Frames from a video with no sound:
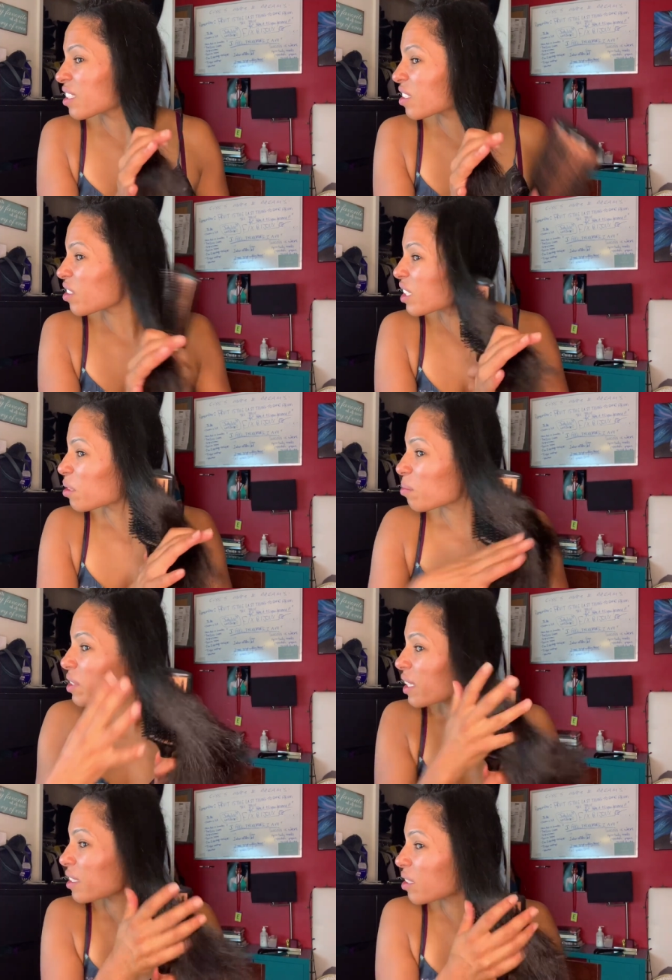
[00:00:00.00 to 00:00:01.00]
Little heat
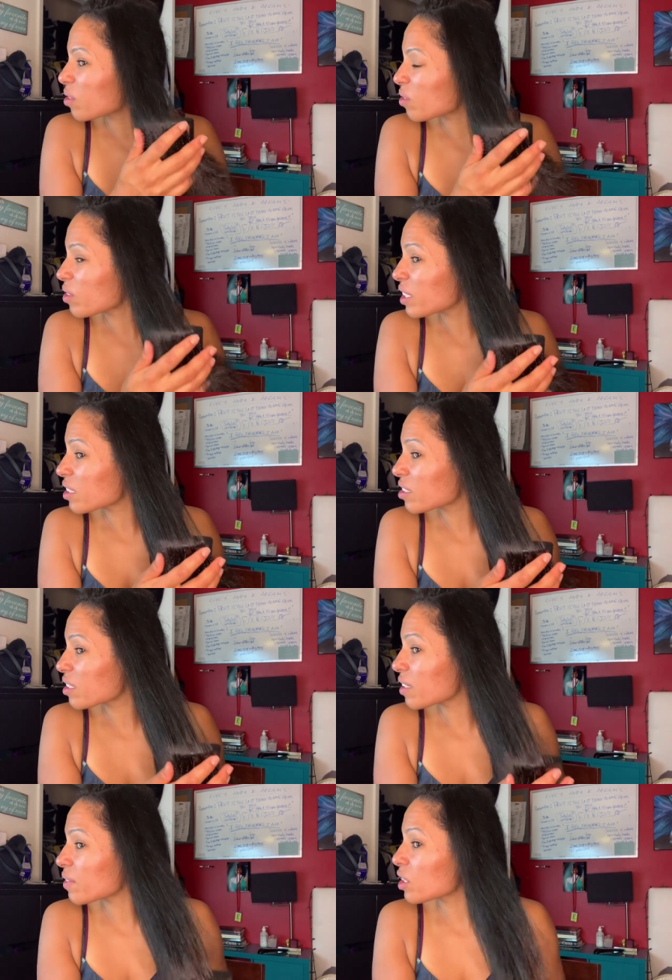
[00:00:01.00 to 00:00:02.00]
protective oil,
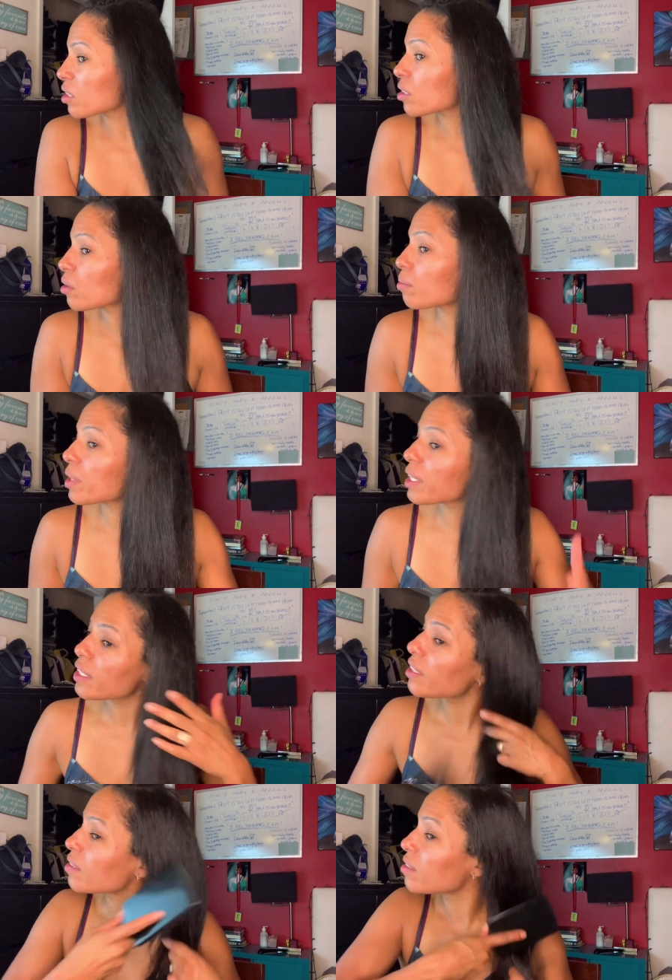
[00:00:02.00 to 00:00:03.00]
never hurt
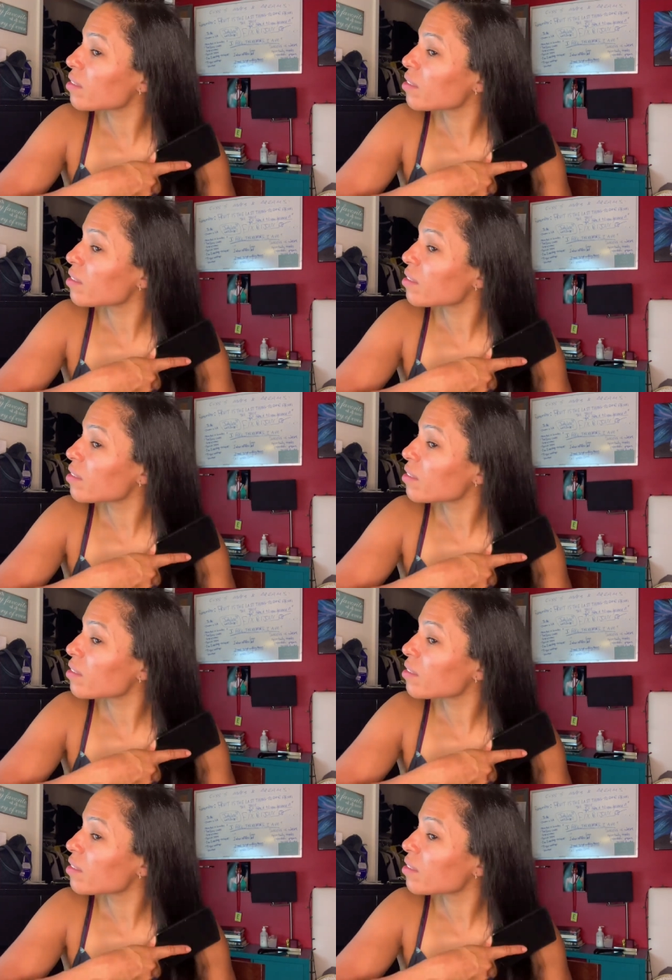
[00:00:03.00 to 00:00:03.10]
nobody.